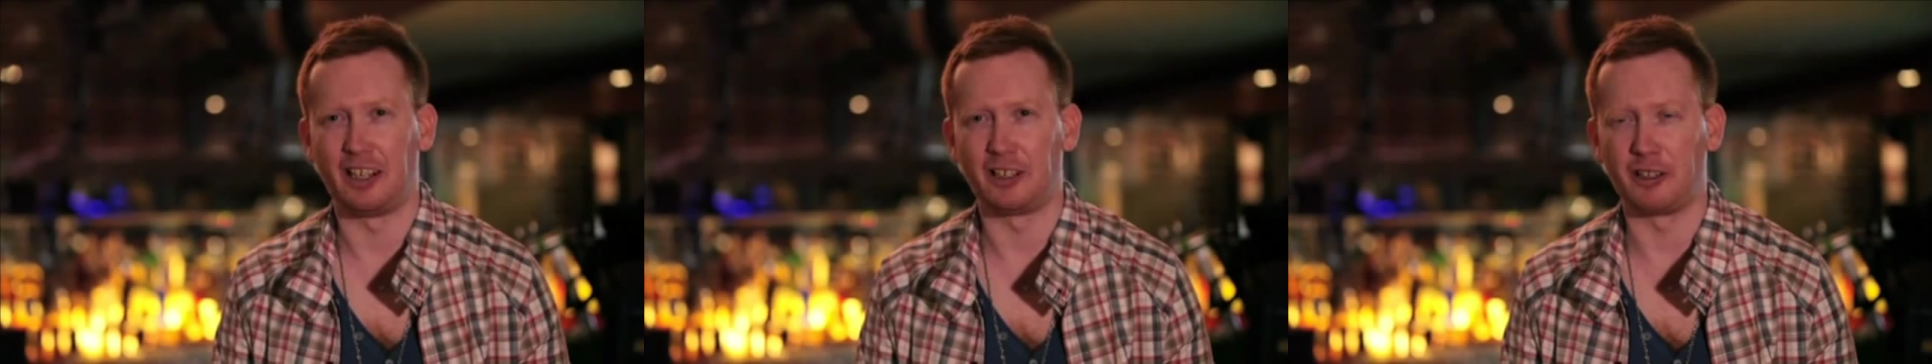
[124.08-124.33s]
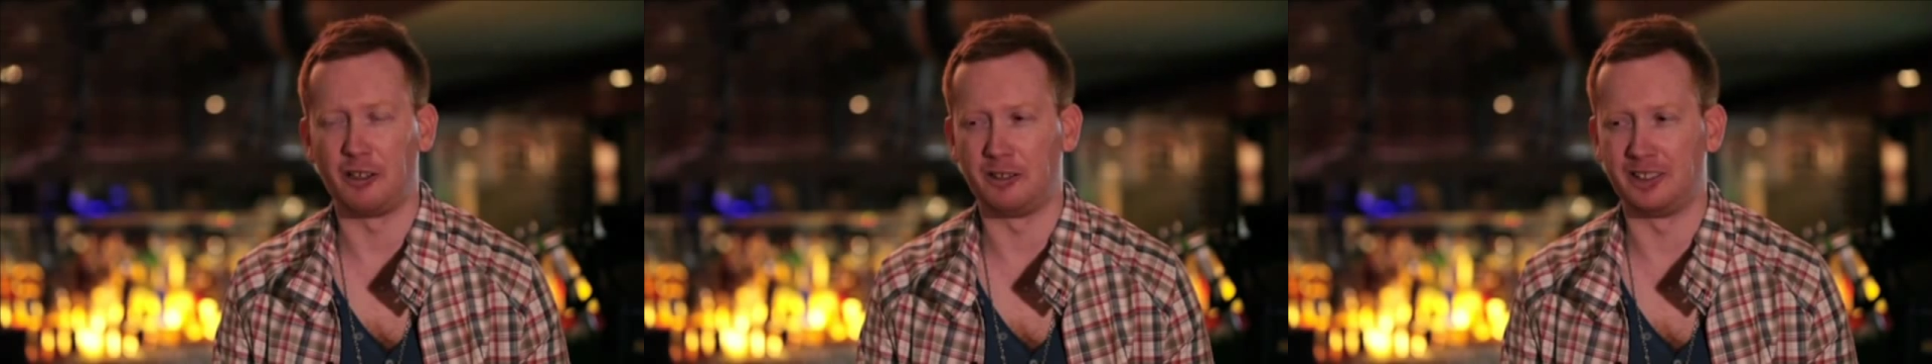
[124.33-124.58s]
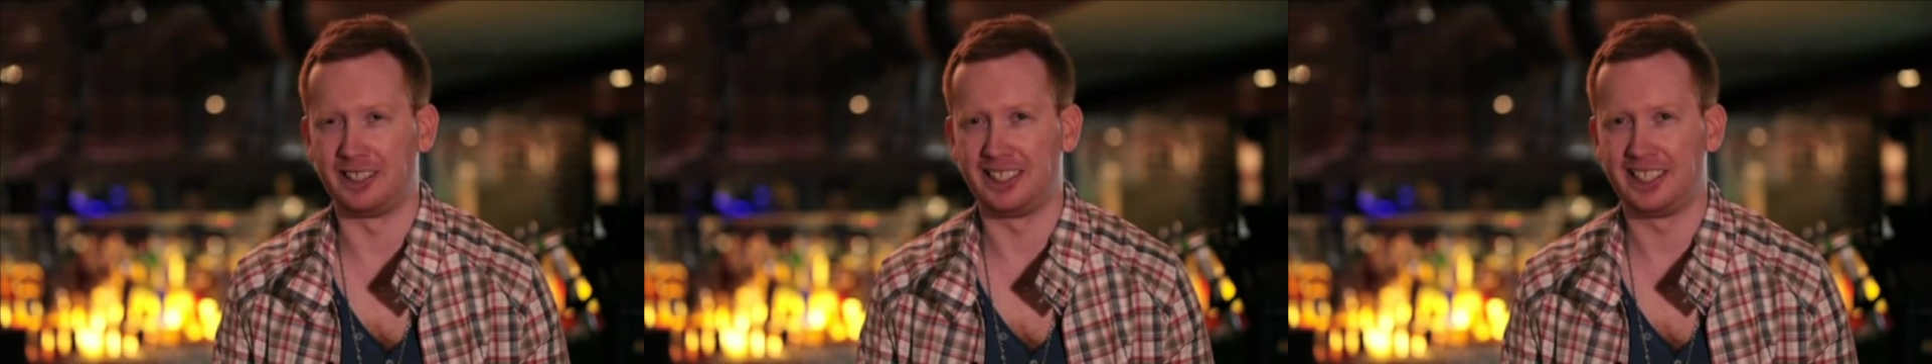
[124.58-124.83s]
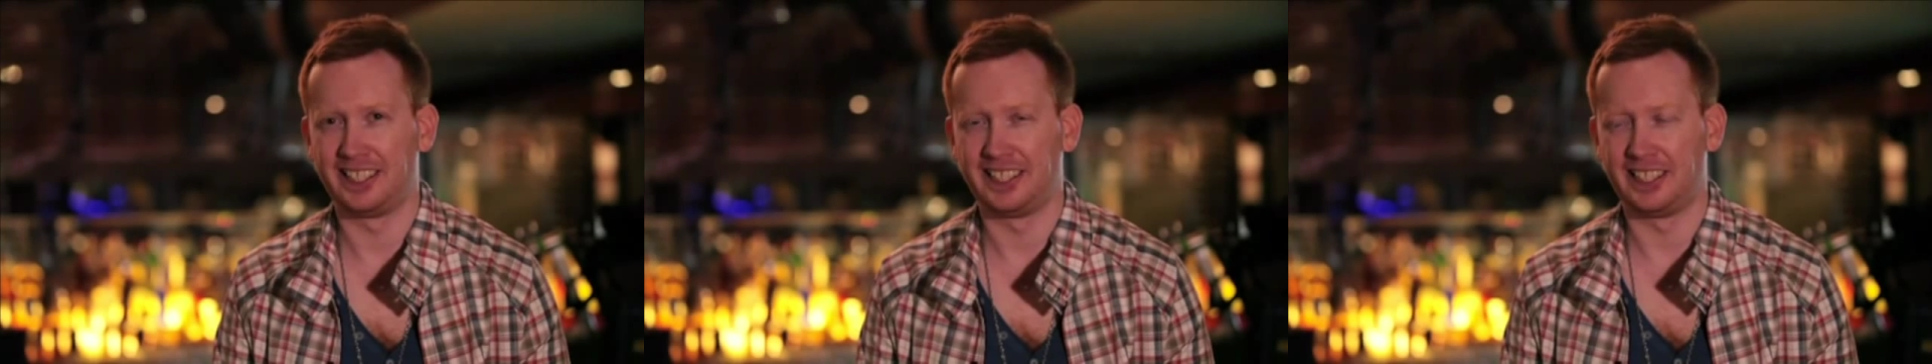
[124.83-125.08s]
I don't know.
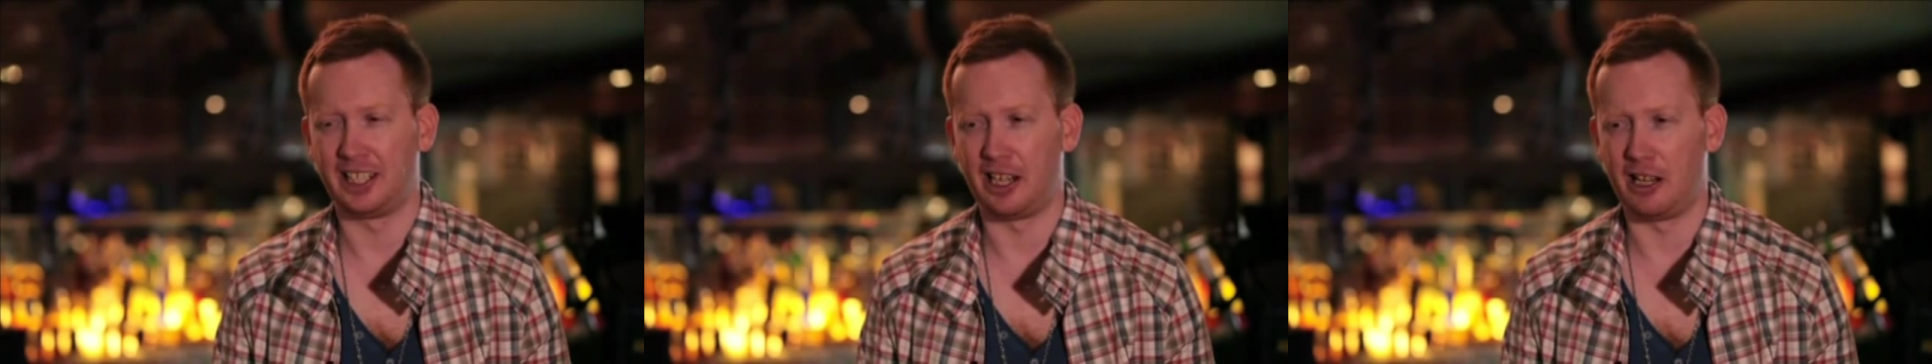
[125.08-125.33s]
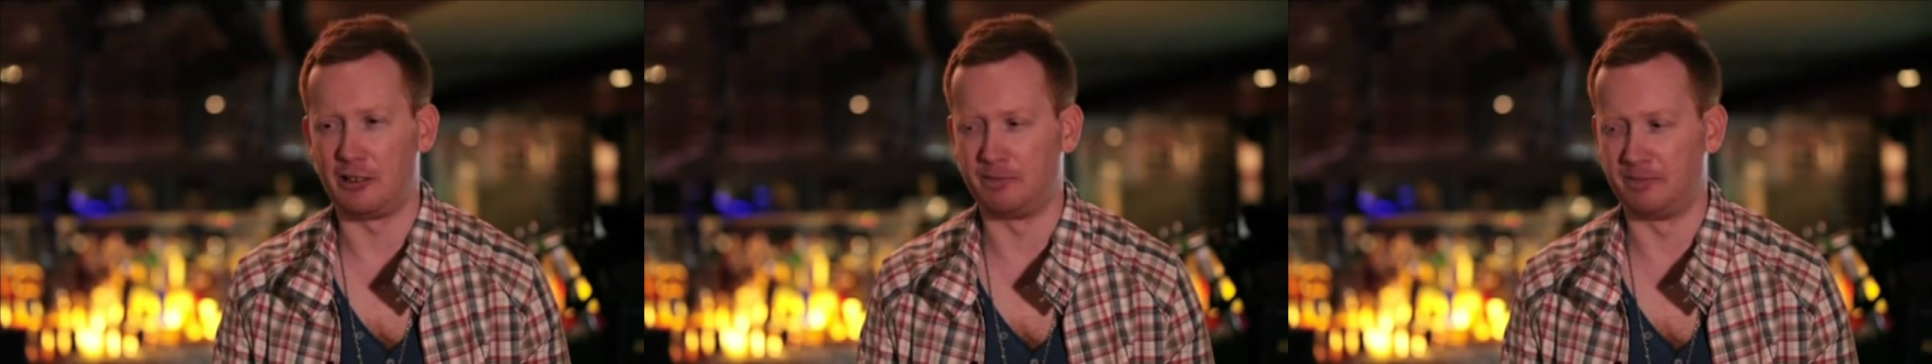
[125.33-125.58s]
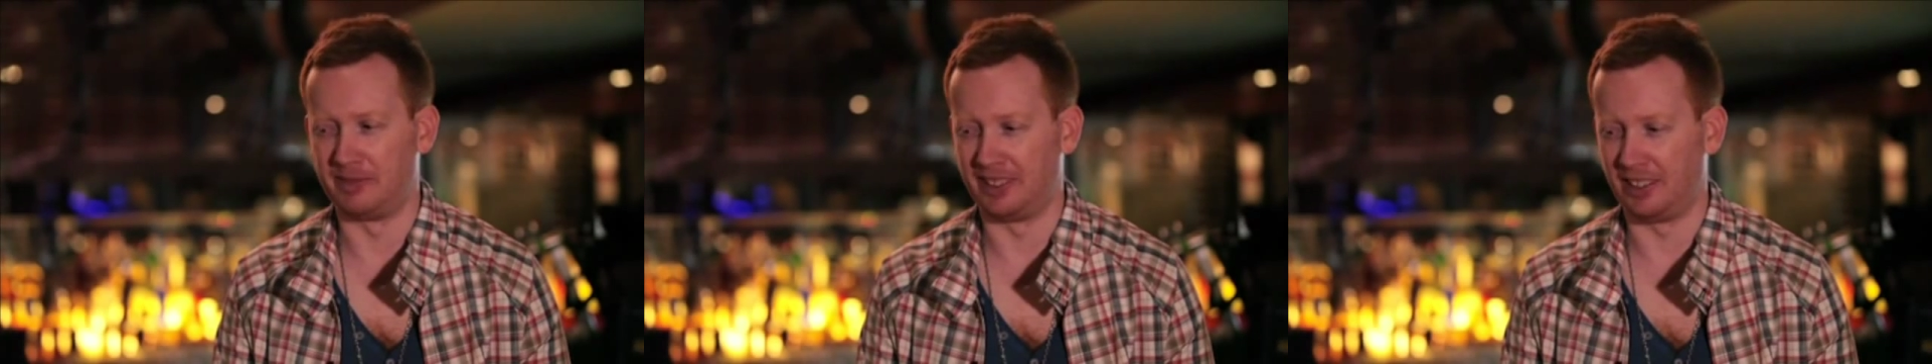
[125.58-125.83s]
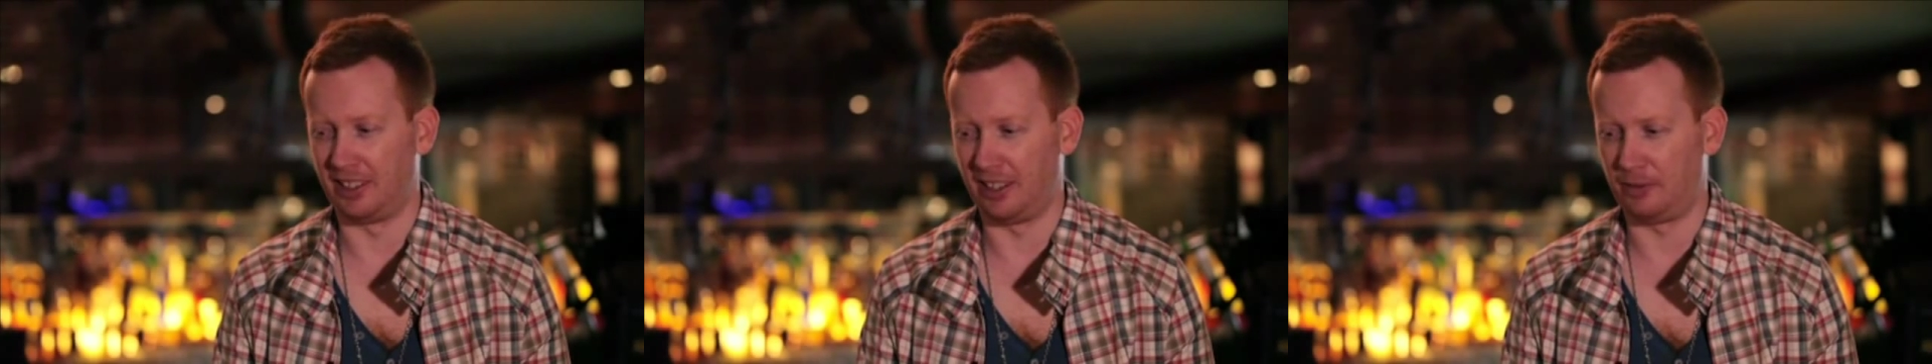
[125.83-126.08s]

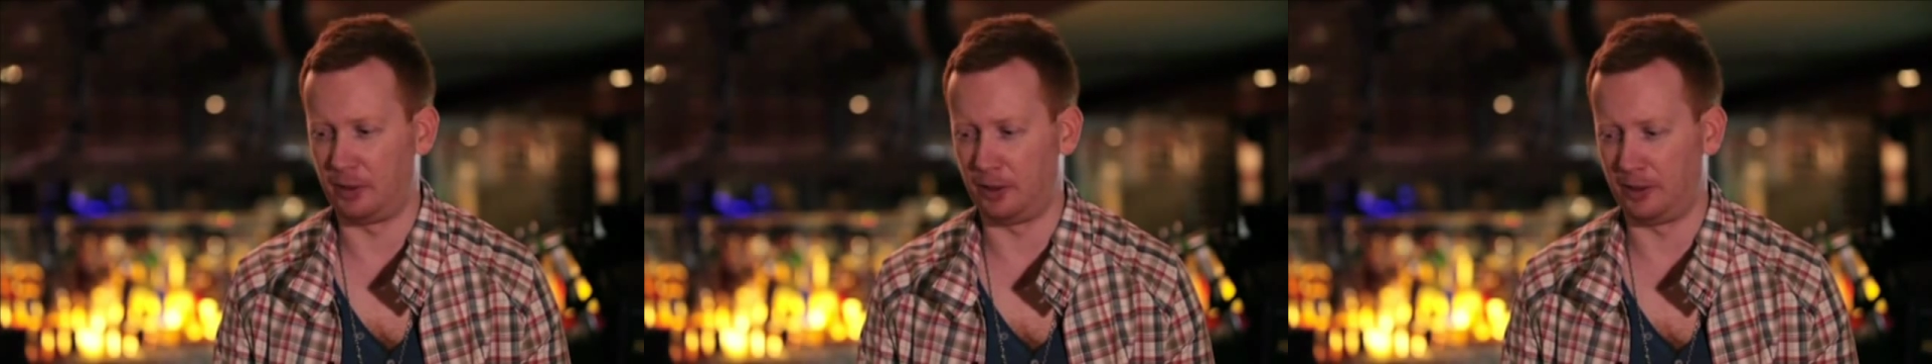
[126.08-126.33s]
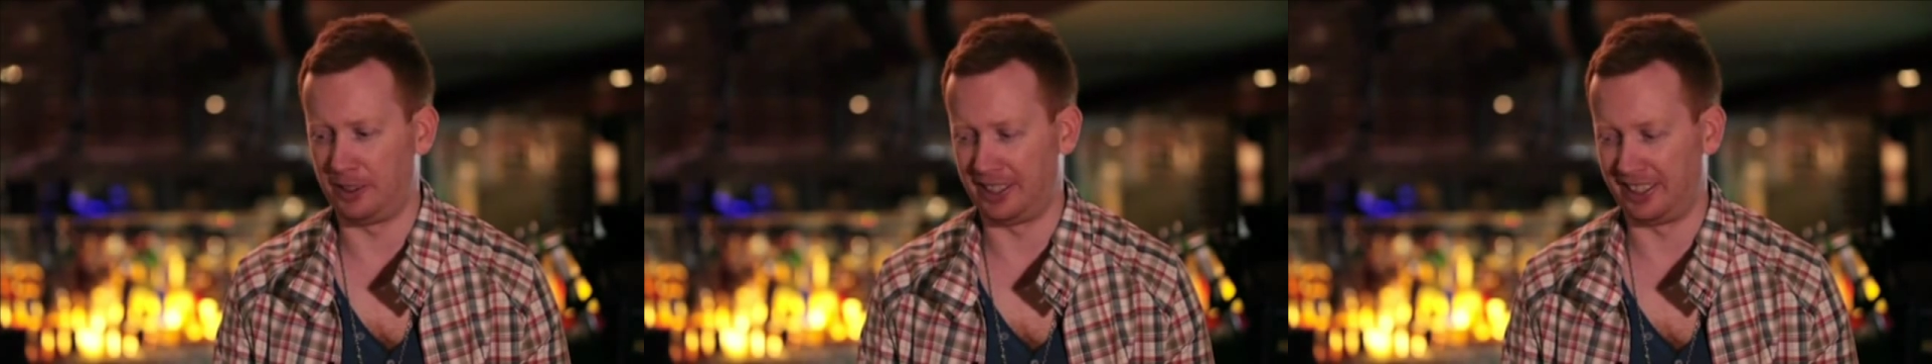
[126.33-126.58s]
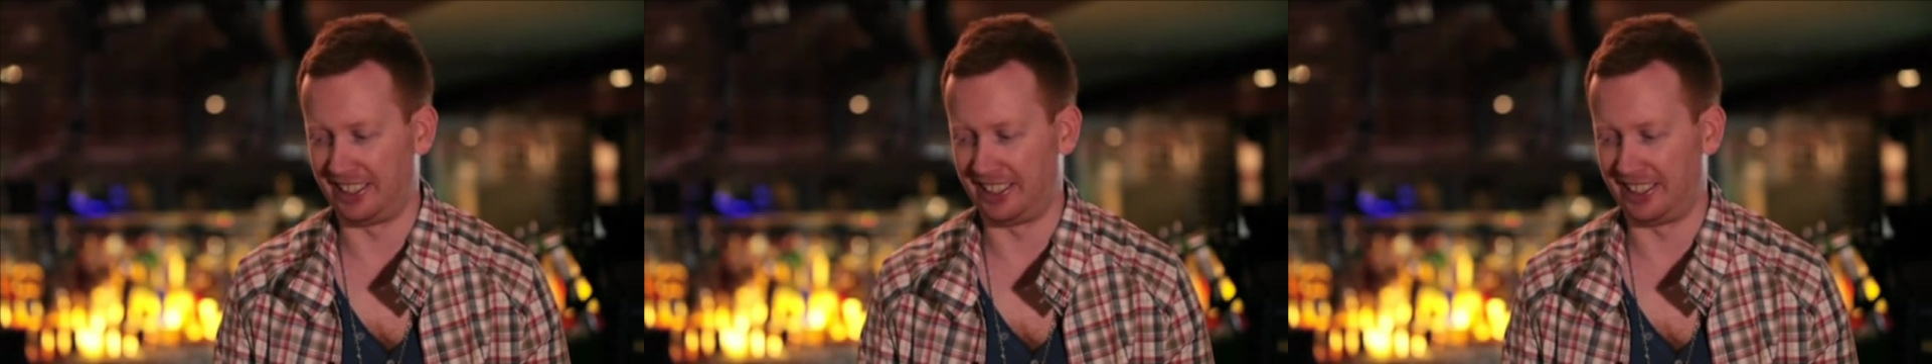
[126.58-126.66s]
I've heard...